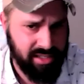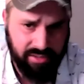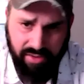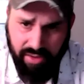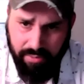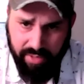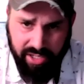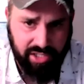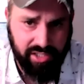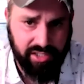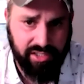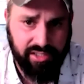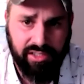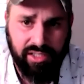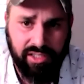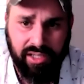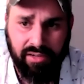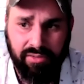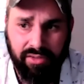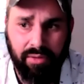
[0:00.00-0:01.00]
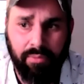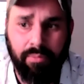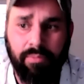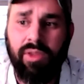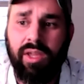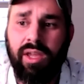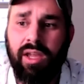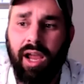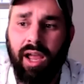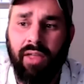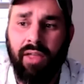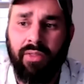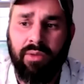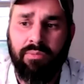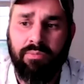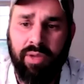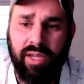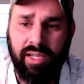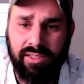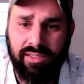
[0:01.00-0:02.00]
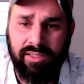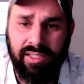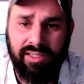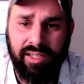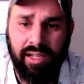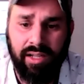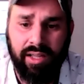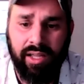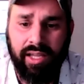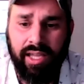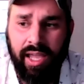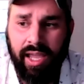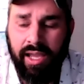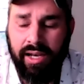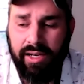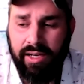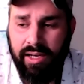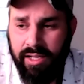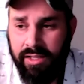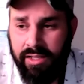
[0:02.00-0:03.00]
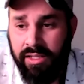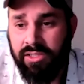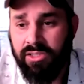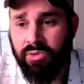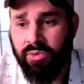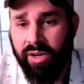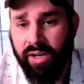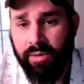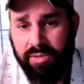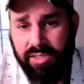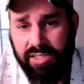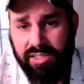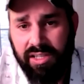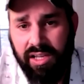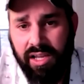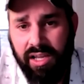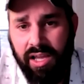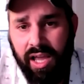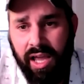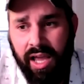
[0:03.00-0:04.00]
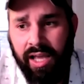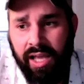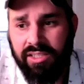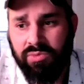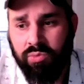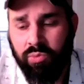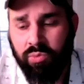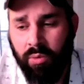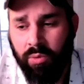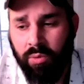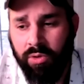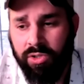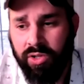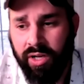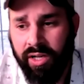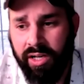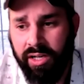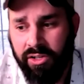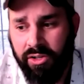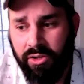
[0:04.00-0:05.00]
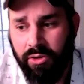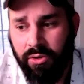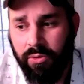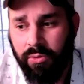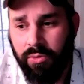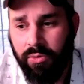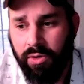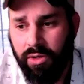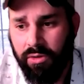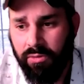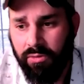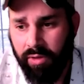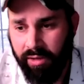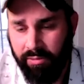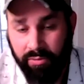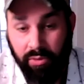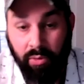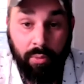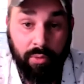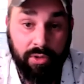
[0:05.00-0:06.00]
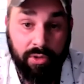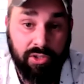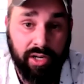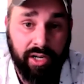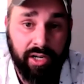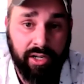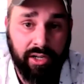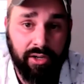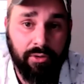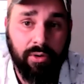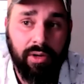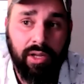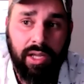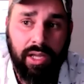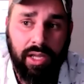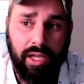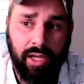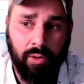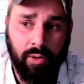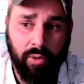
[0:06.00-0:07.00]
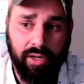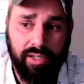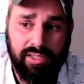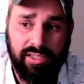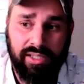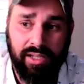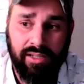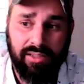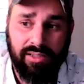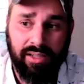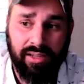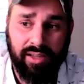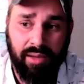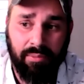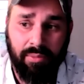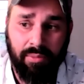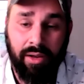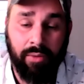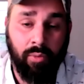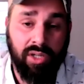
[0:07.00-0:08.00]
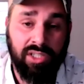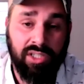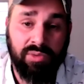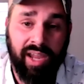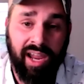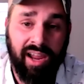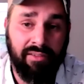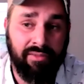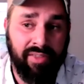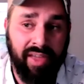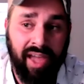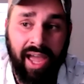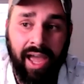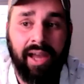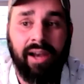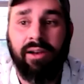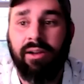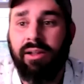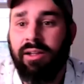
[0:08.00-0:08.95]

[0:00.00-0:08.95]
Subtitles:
images to give them, and then being as detailed I can in the scripts as what we're trying to do, like for what we're trying to do in order to sell to them. And then once we have that,